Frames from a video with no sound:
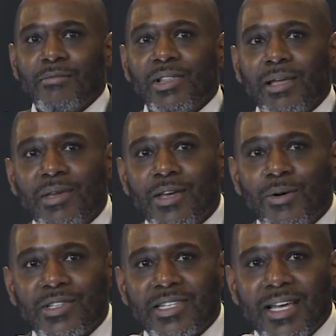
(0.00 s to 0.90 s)
but let me
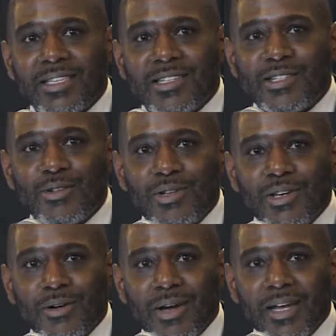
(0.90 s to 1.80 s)
go inside this
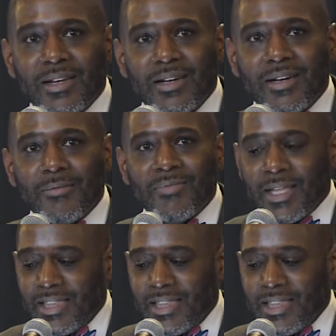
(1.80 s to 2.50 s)
studio right here.